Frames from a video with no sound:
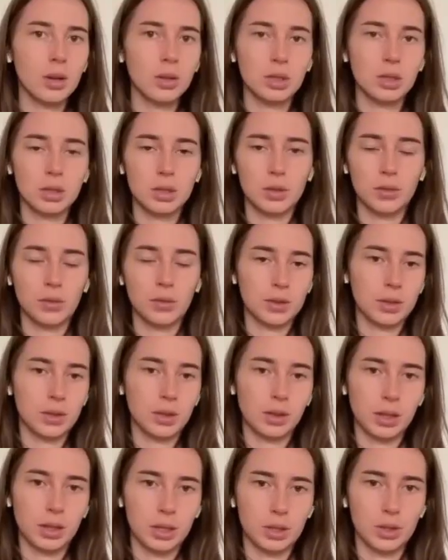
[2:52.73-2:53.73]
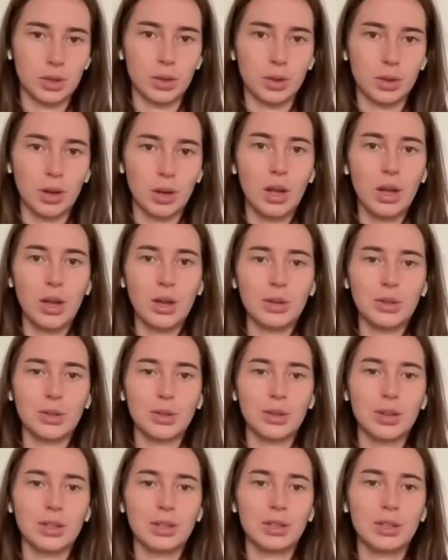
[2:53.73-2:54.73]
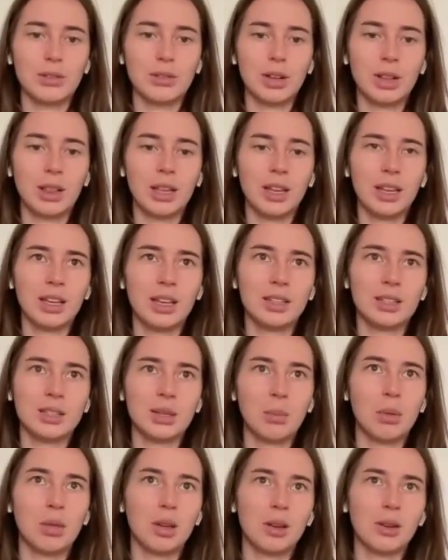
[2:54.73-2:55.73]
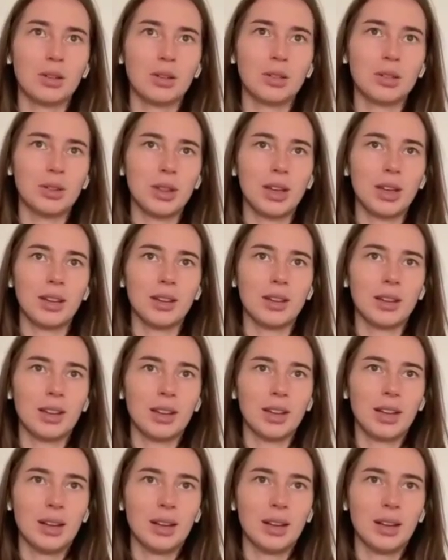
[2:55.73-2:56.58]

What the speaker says: not just a physical issue. So this is really something also that